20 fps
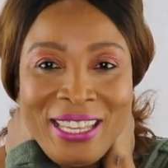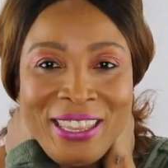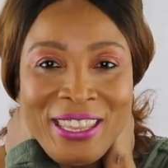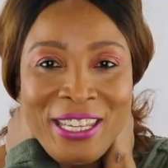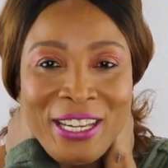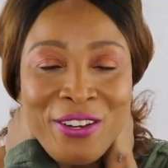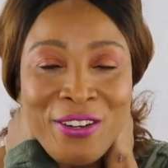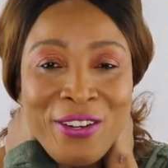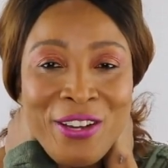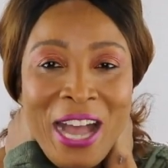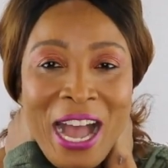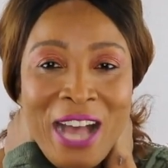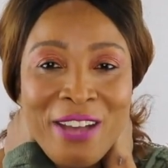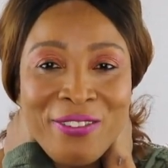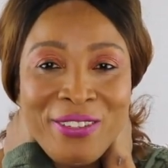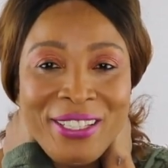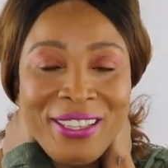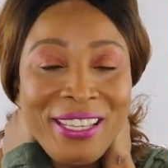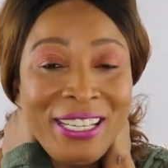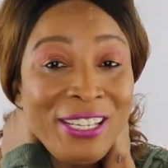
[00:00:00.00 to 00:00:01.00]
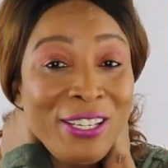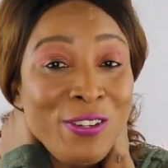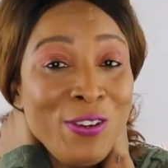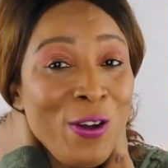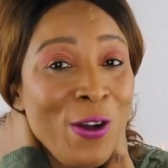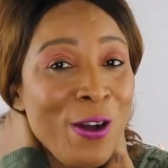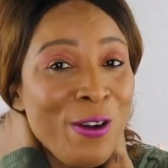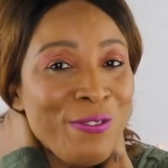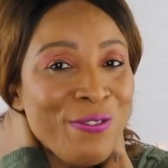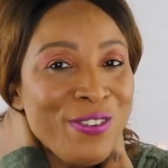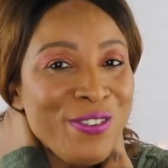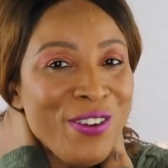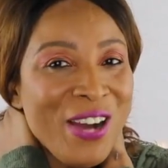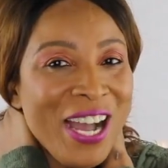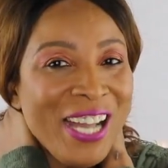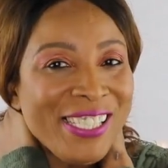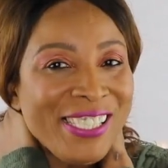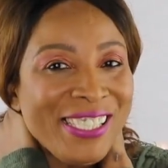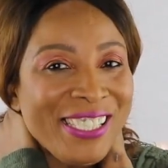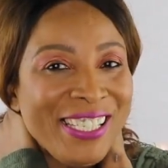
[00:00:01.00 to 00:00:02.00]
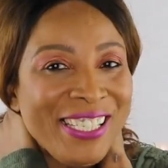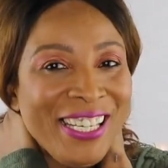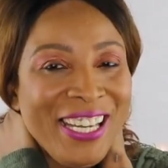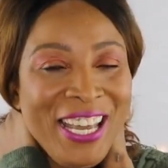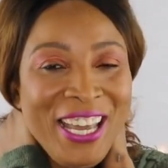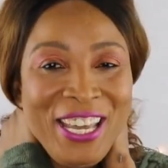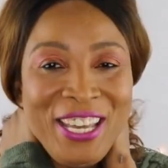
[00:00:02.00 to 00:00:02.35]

There you have it. Thank you all for watching.